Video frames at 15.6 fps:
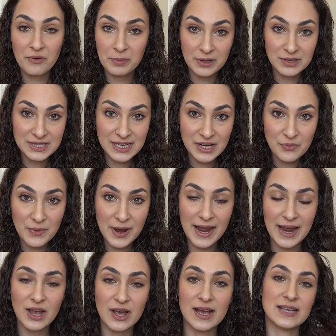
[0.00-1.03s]
built
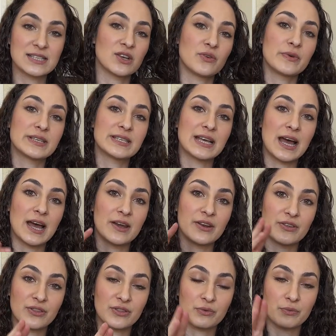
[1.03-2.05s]
anyway has always
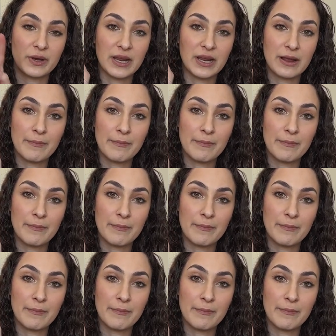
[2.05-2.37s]
had 3